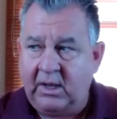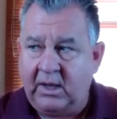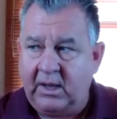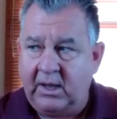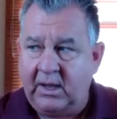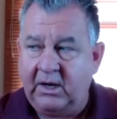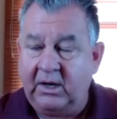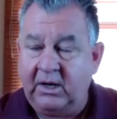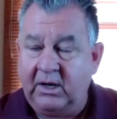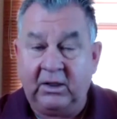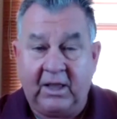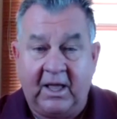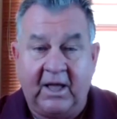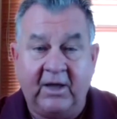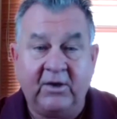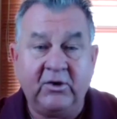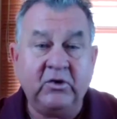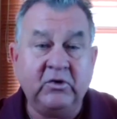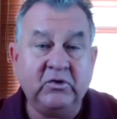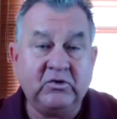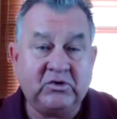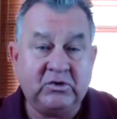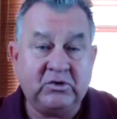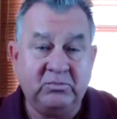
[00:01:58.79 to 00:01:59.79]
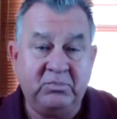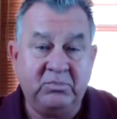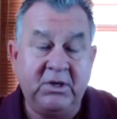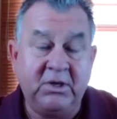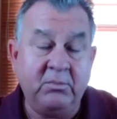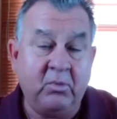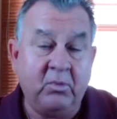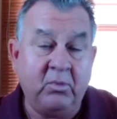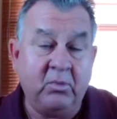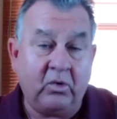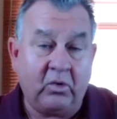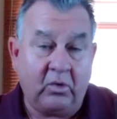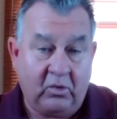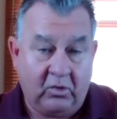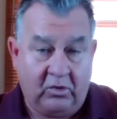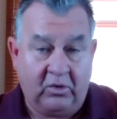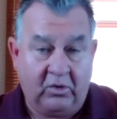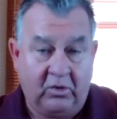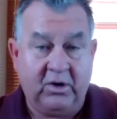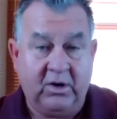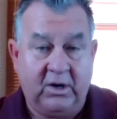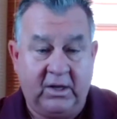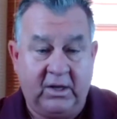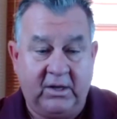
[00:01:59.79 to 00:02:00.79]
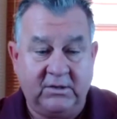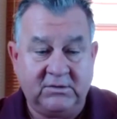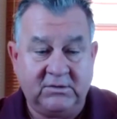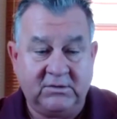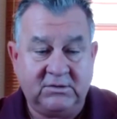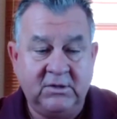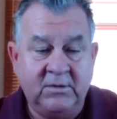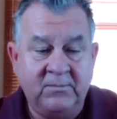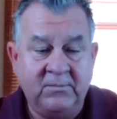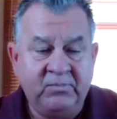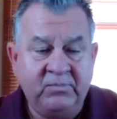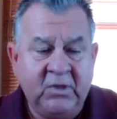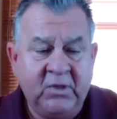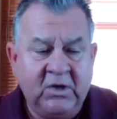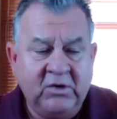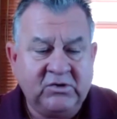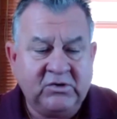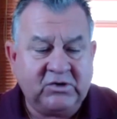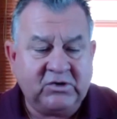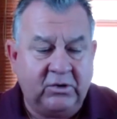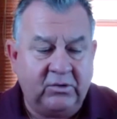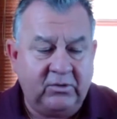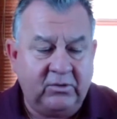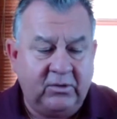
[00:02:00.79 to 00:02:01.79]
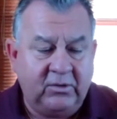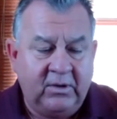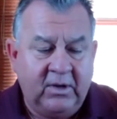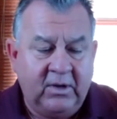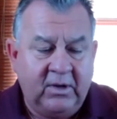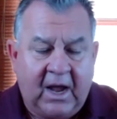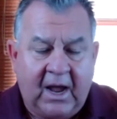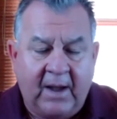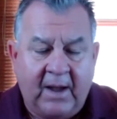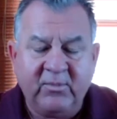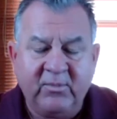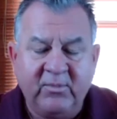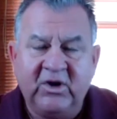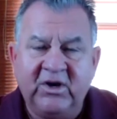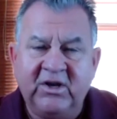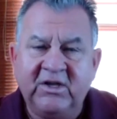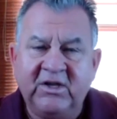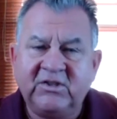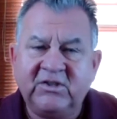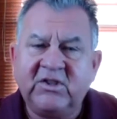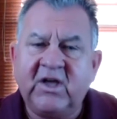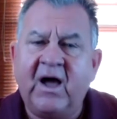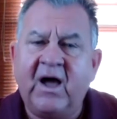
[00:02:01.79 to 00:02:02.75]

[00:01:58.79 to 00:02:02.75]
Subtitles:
and allow you to be more organized. So I'm going to hit the